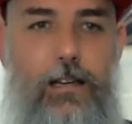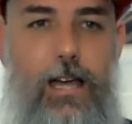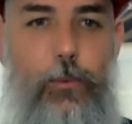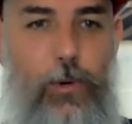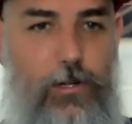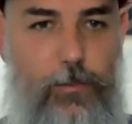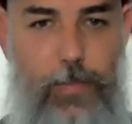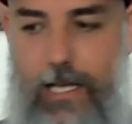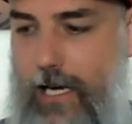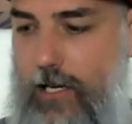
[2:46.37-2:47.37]
And we should
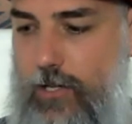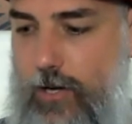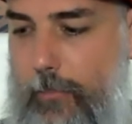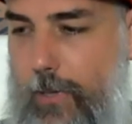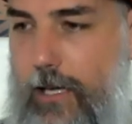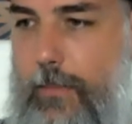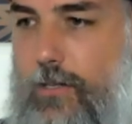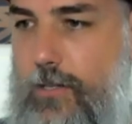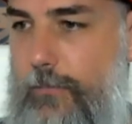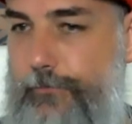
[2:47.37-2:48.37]
be getting a sharper
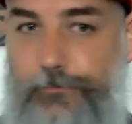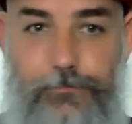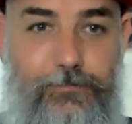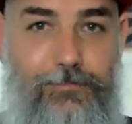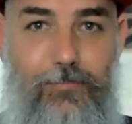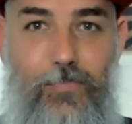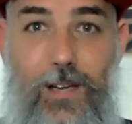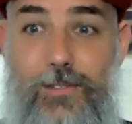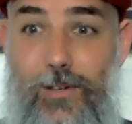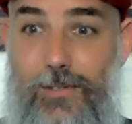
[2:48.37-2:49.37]
image.
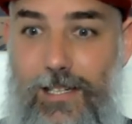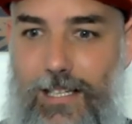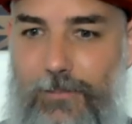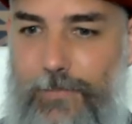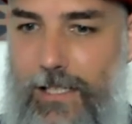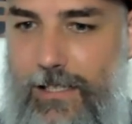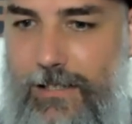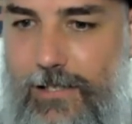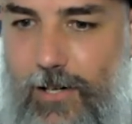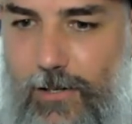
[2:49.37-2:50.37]
So silly.
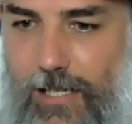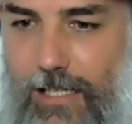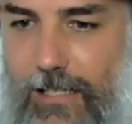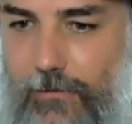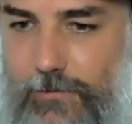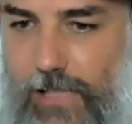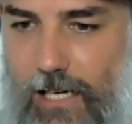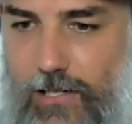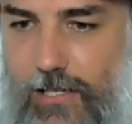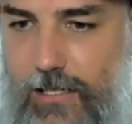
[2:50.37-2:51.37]

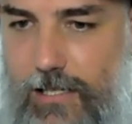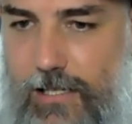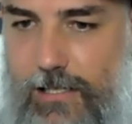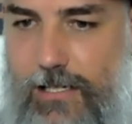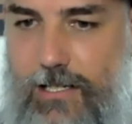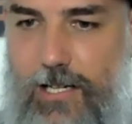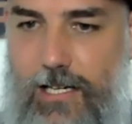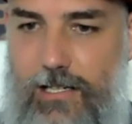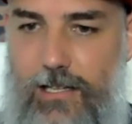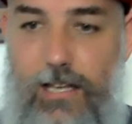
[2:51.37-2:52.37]
Change the
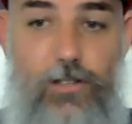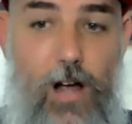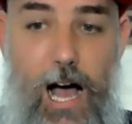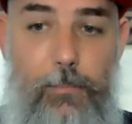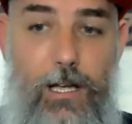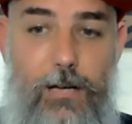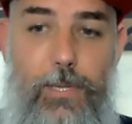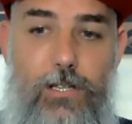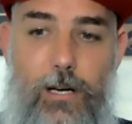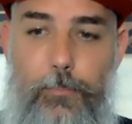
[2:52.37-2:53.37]
thing. So I'm going to
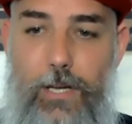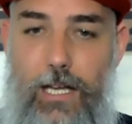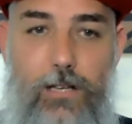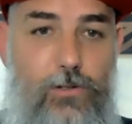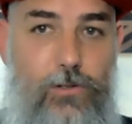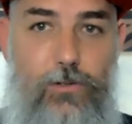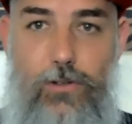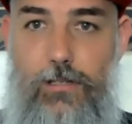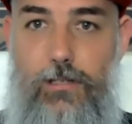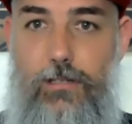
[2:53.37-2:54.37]
be jumping into
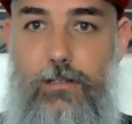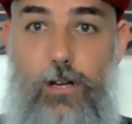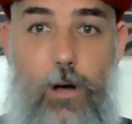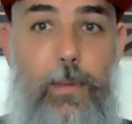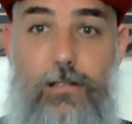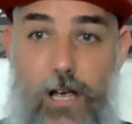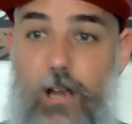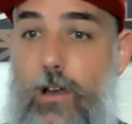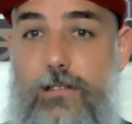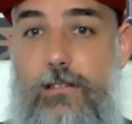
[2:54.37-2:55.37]
the comments a
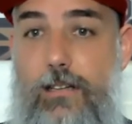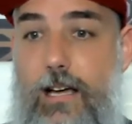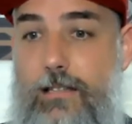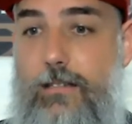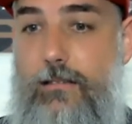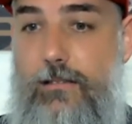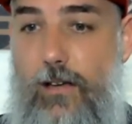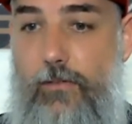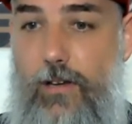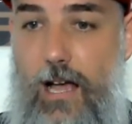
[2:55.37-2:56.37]
lot tonight. So
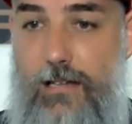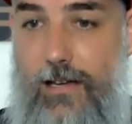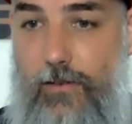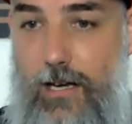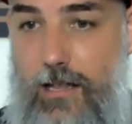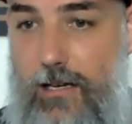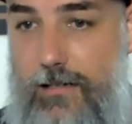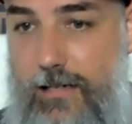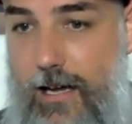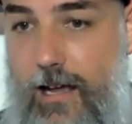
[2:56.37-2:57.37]
if you guys have anything to
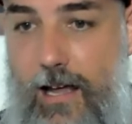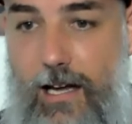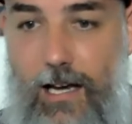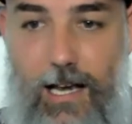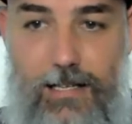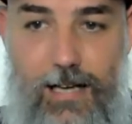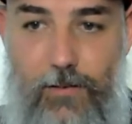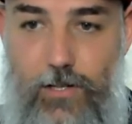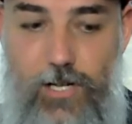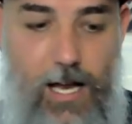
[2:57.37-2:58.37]
say, let's have
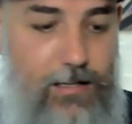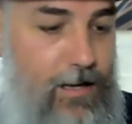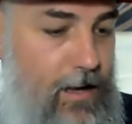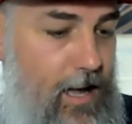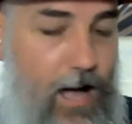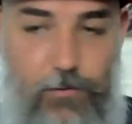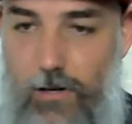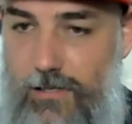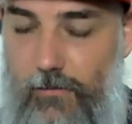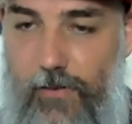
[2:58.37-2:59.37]
a chat. I've
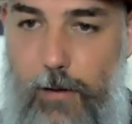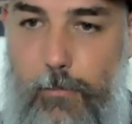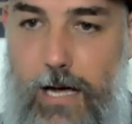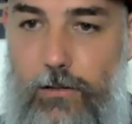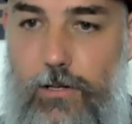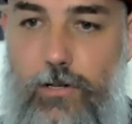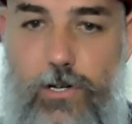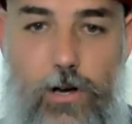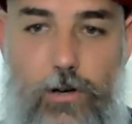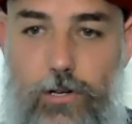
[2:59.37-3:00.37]
got some vape mail to
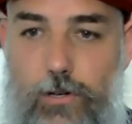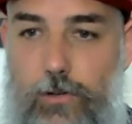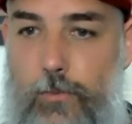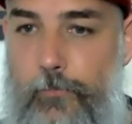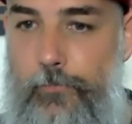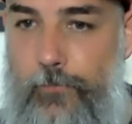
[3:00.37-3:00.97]
show you.